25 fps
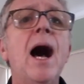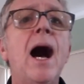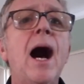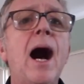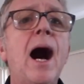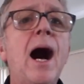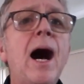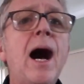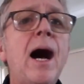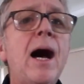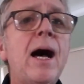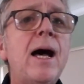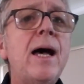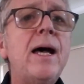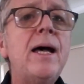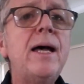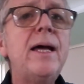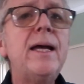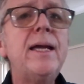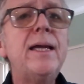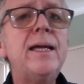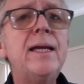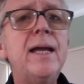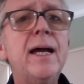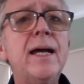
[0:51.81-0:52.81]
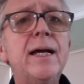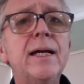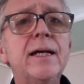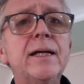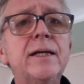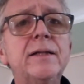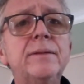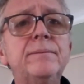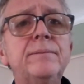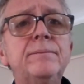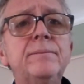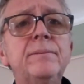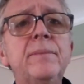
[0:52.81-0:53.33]
I
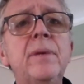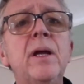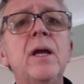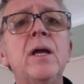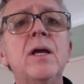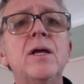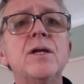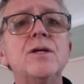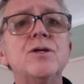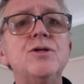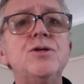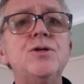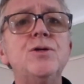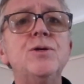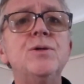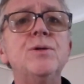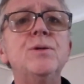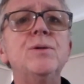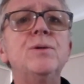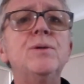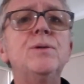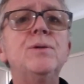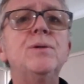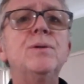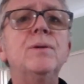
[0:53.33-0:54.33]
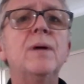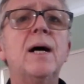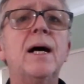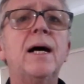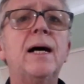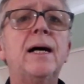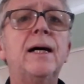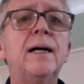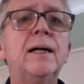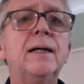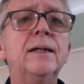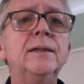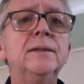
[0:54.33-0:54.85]
am, you
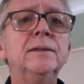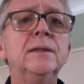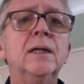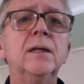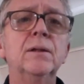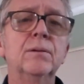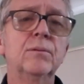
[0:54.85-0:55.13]
are,